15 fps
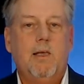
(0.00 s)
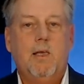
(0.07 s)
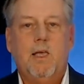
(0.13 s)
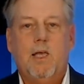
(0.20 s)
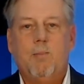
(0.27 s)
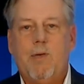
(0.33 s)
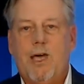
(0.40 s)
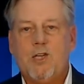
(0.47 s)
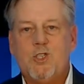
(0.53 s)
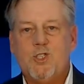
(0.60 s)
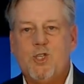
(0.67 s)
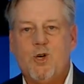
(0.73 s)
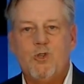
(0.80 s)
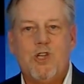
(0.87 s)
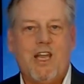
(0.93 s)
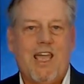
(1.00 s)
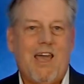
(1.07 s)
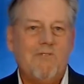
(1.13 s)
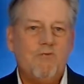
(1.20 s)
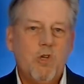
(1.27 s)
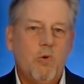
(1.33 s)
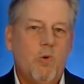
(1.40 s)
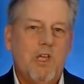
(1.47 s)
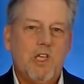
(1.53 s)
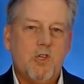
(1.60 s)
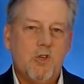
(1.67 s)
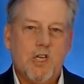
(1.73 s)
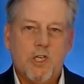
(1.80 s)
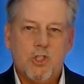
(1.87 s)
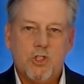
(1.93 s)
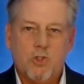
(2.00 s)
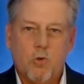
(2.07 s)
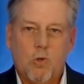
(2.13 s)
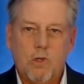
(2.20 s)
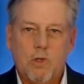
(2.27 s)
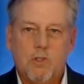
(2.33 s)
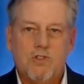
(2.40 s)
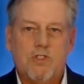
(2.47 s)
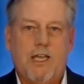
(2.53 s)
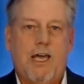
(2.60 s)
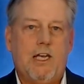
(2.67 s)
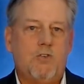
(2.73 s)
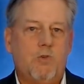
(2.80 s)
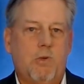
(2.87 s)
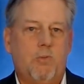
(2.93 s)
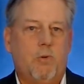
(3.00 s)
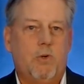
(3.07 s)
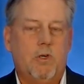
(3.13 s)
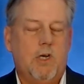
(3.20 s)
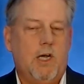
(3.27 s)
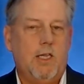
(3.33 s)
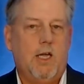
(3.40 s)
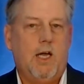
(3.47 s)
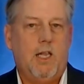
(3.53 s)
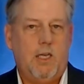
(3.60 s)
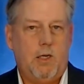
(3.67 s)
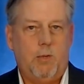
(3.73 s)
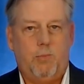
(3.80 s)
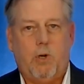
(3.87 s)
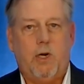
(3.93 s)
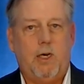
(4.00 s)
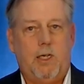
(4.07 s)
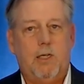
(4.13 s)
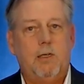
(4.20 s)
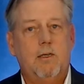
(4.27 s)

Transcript: Imagine, though, that every week you get a short little status report on the holiday party.